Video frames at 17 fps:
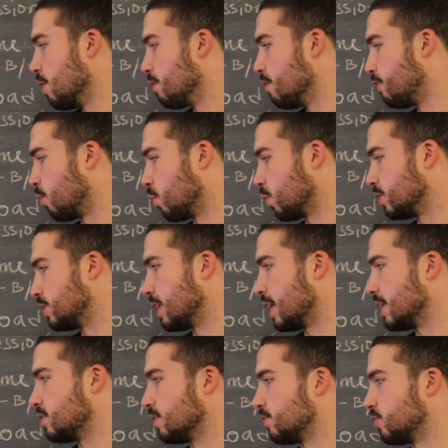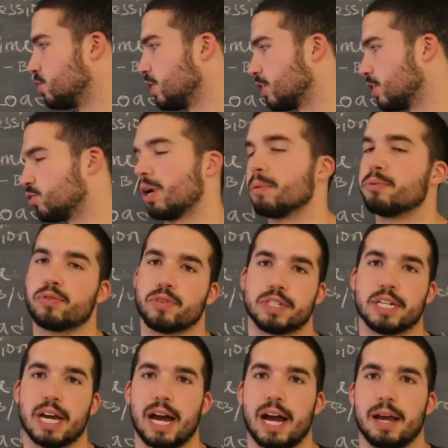4 sets of 6 reps for
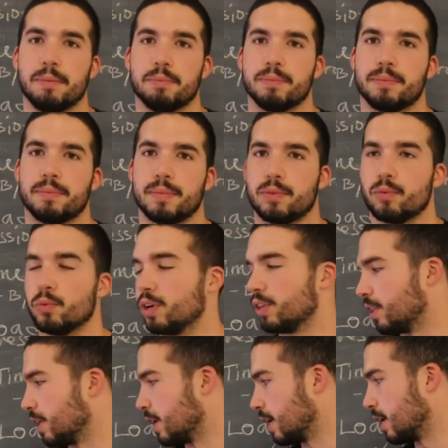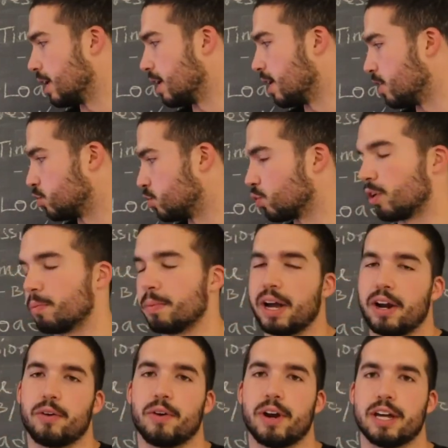time with a short
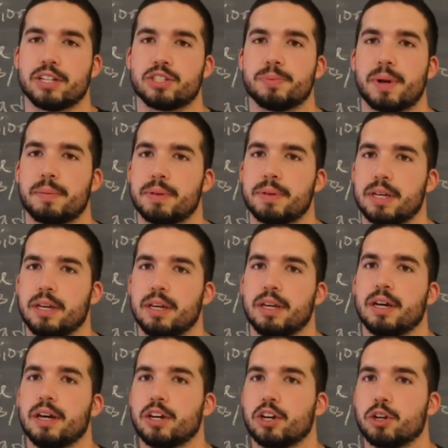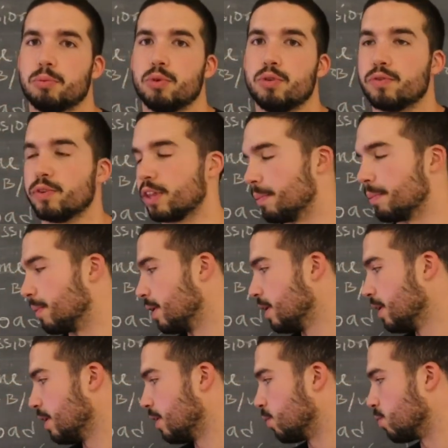amount of rest might be a good move for them.
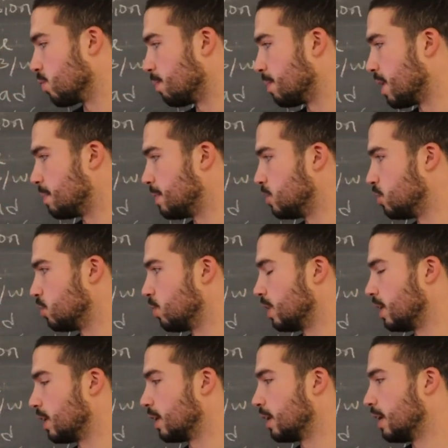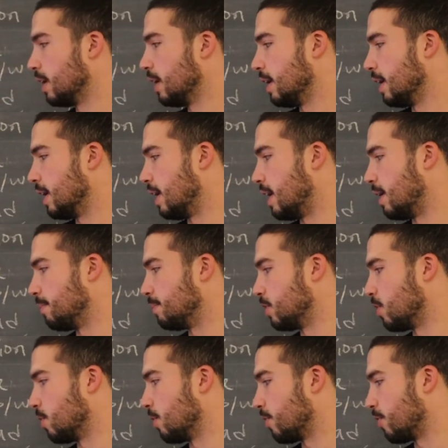Or maybe doing
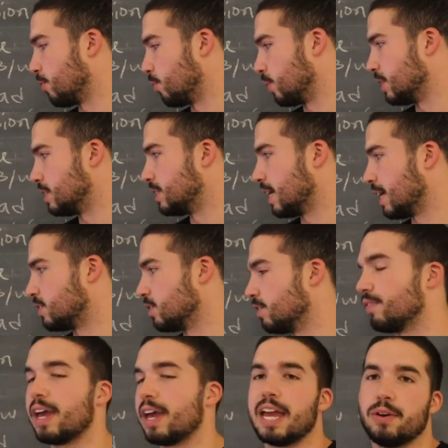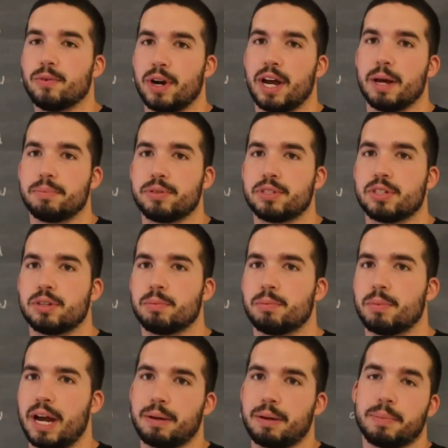3 sets of 8 reps
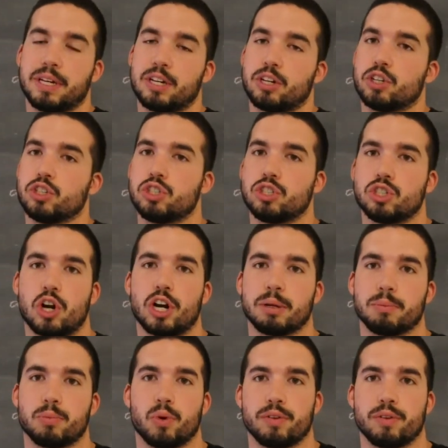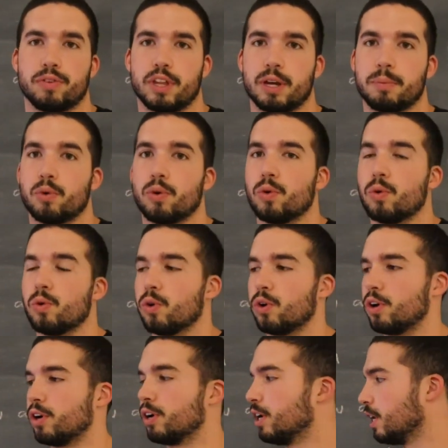might be a good starting point for them.
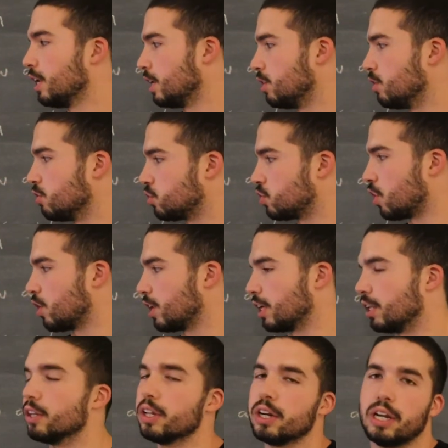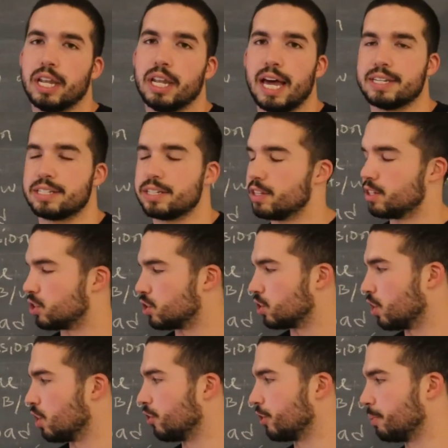Or starting a little less and then
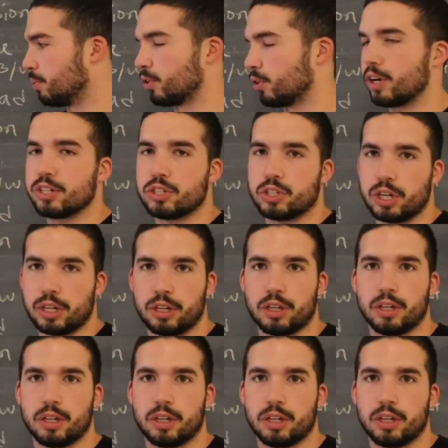slowly progressing